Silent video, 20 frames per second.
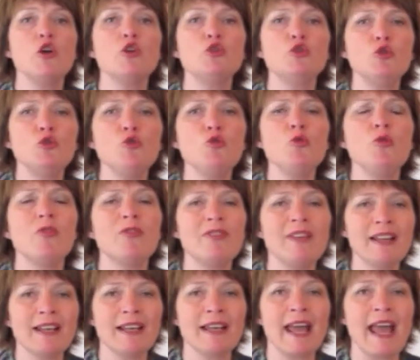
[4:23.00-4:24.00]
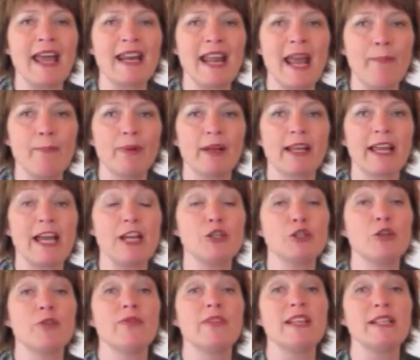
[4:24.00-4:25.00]
Too thick an
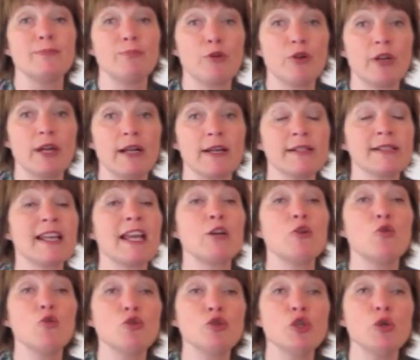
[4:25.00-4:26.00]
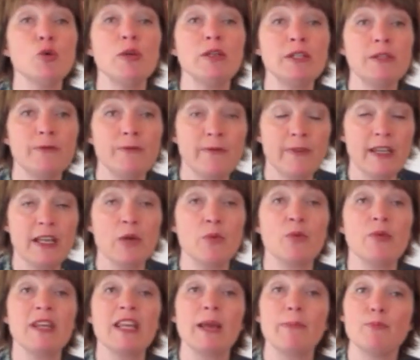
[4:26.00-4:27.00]
application of these products can also interfere
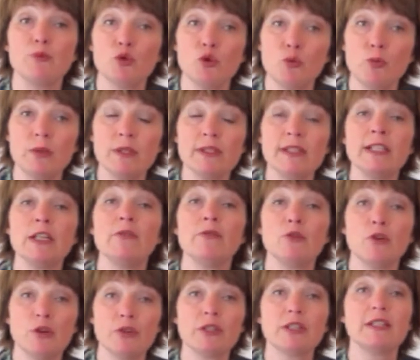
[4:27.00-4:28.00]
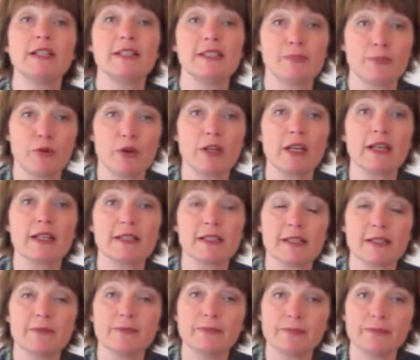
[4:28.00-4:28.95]
with the absorbency of continence products.